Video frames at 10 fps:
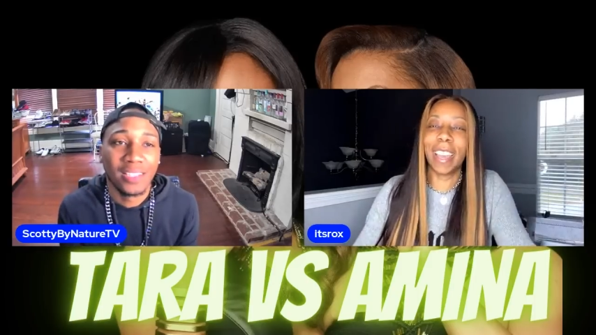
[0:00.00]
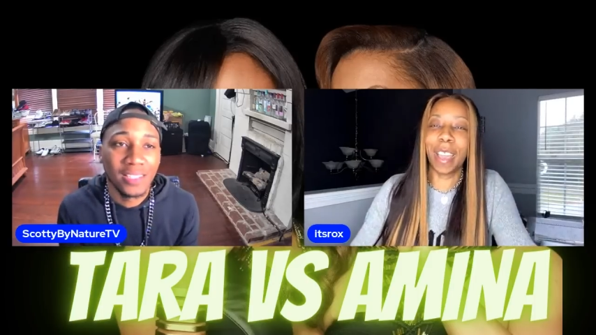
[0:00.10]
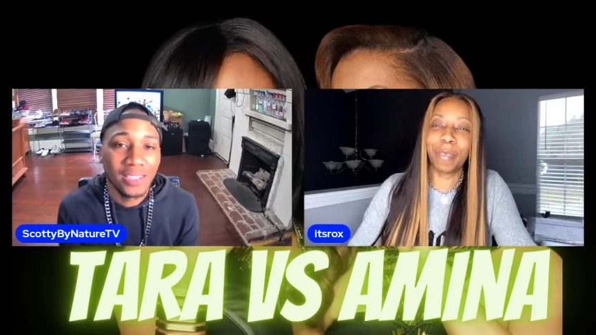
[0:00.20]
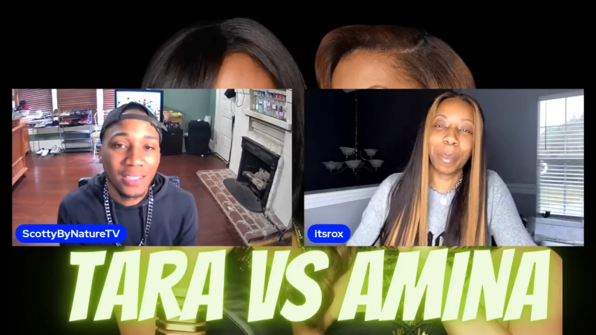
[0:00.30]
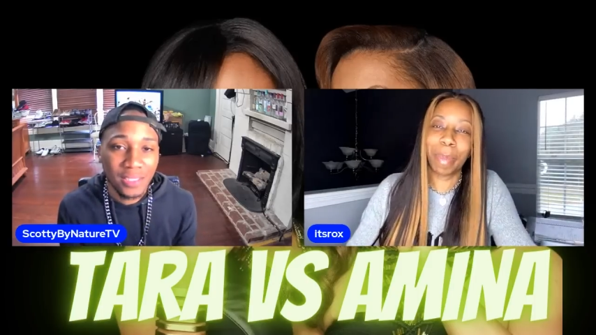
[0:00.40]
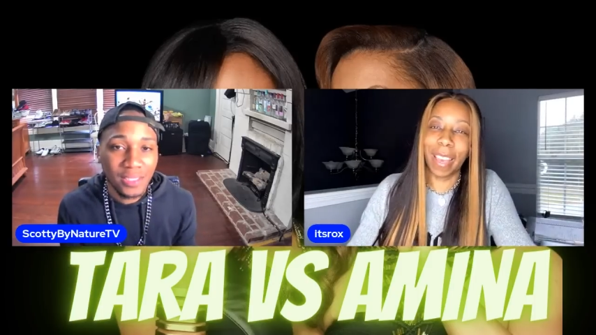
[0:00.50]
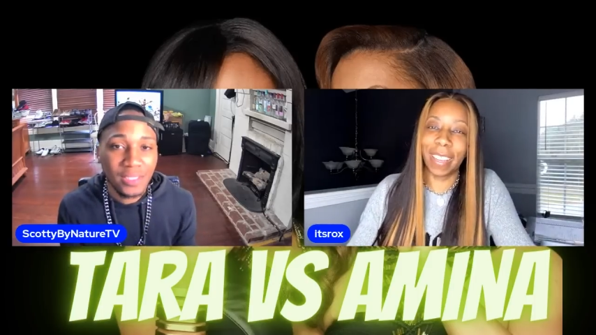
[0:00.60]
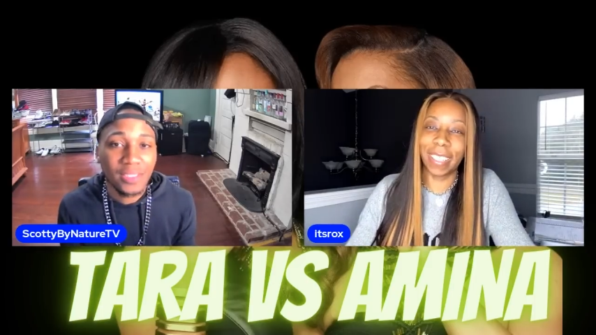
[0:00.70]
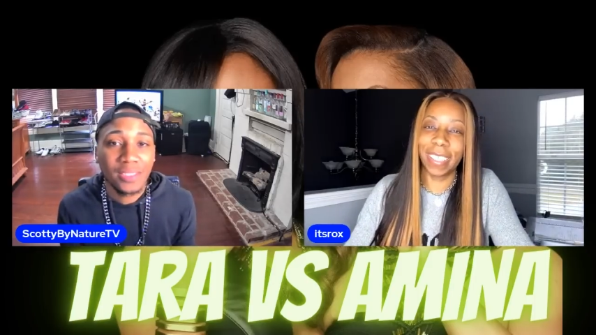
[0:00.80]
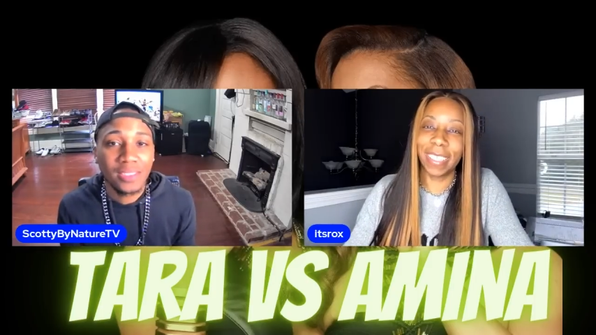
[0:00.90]
Speaker 1: to
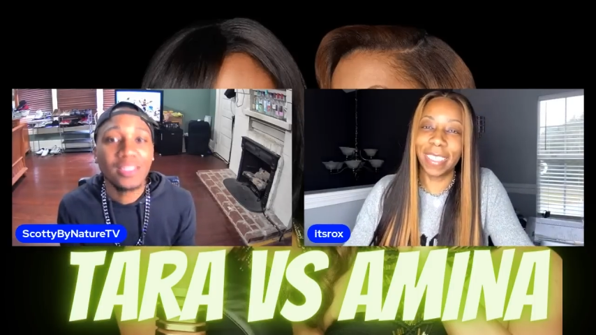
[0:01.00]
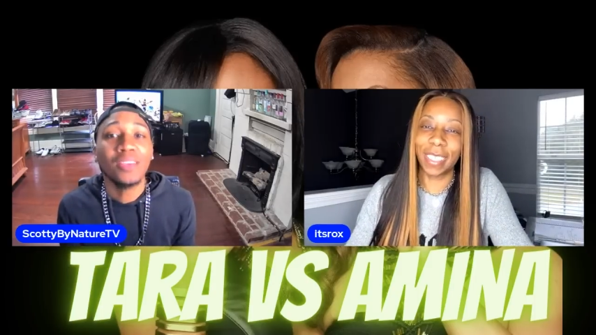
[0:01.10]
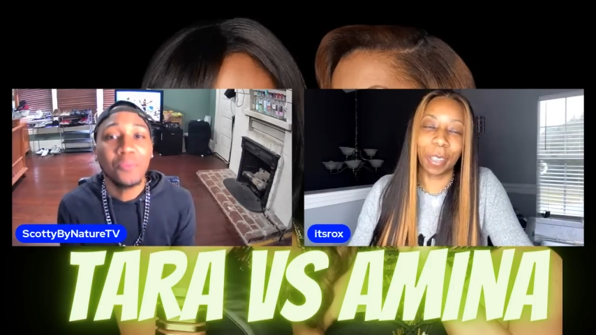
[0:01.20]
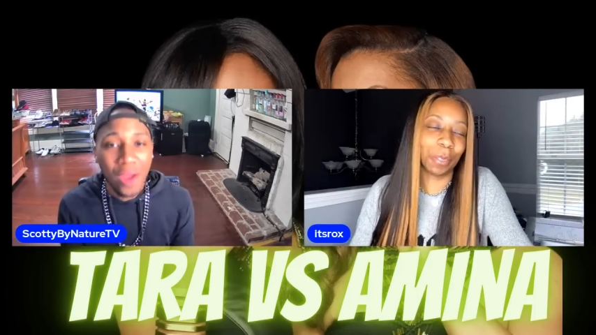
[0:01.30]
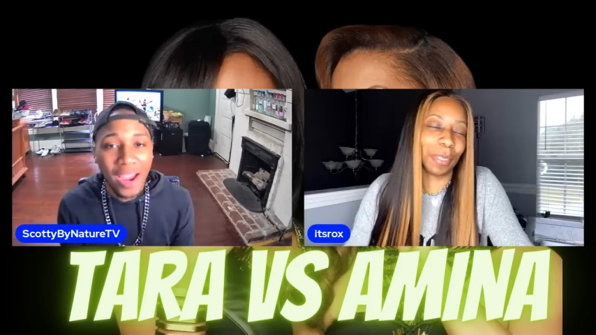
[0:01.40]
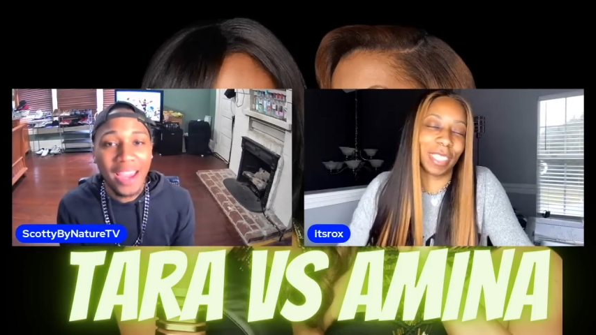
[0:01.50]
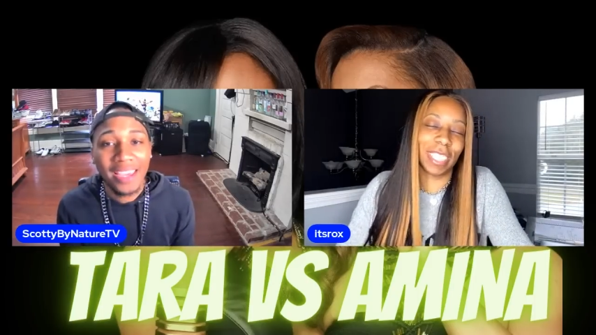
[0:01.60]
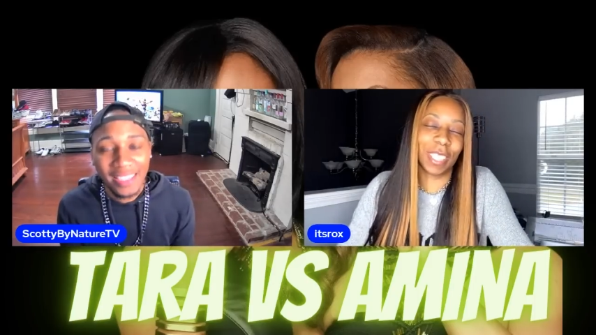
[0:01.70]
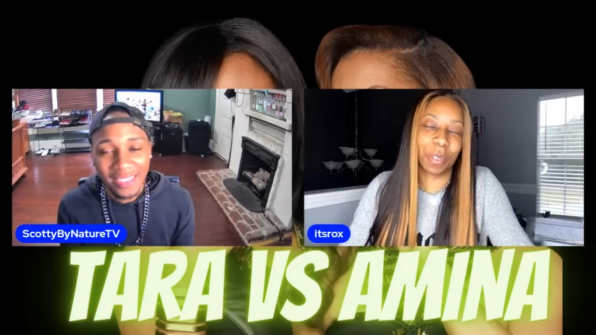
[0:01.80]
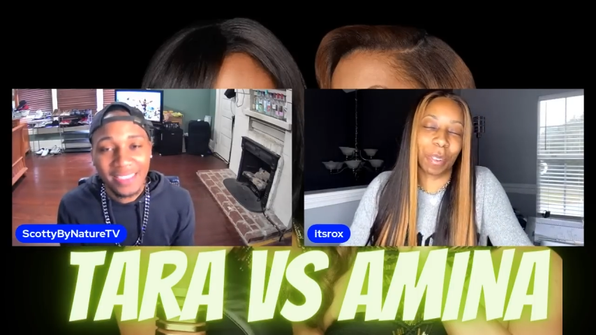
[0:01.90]
everybody. So right.
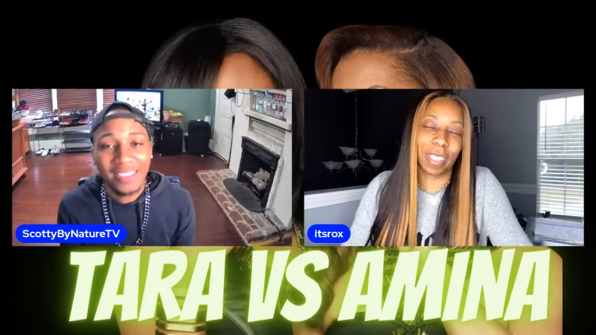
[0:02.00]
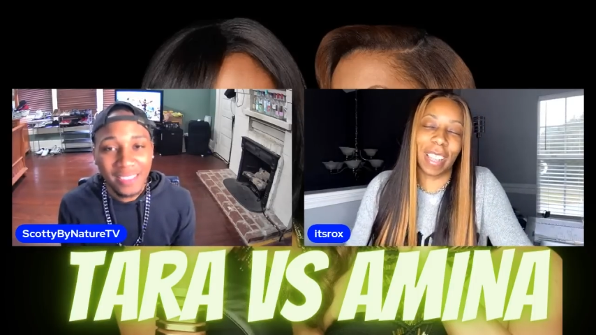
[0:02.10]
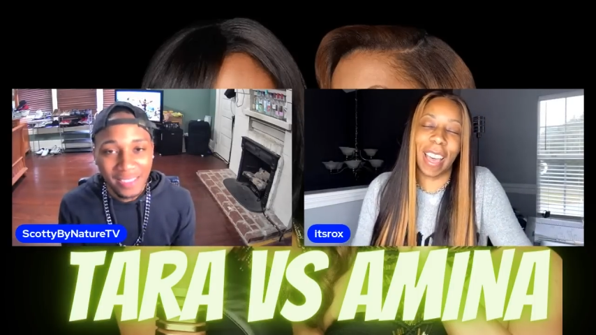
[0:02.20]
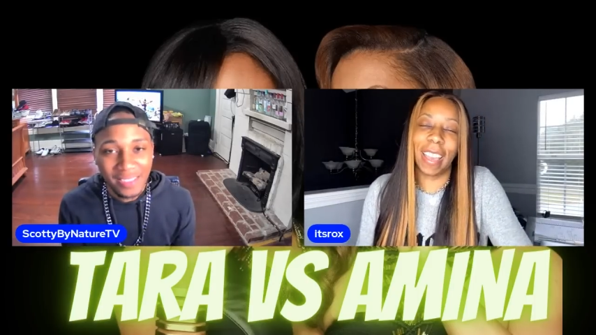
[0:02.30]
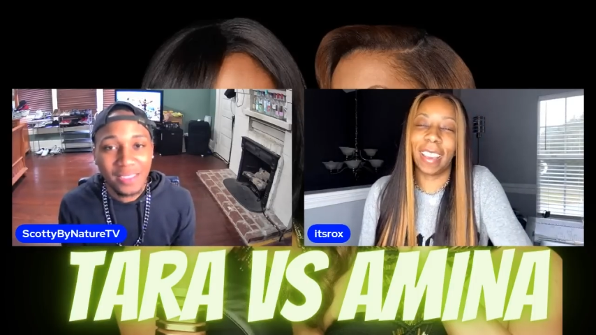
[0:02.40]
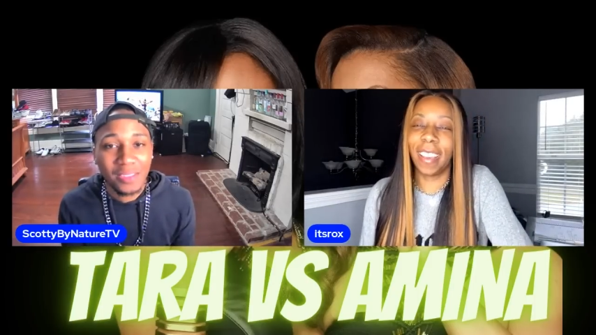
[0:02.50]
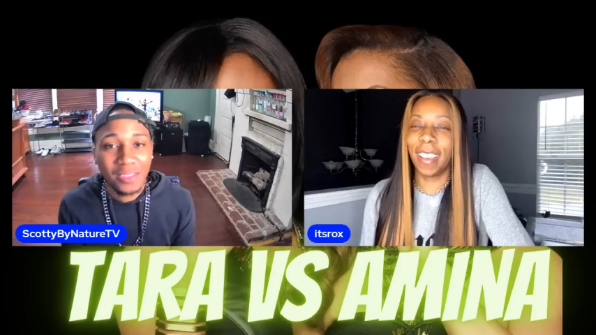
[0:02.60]
Just sort of like,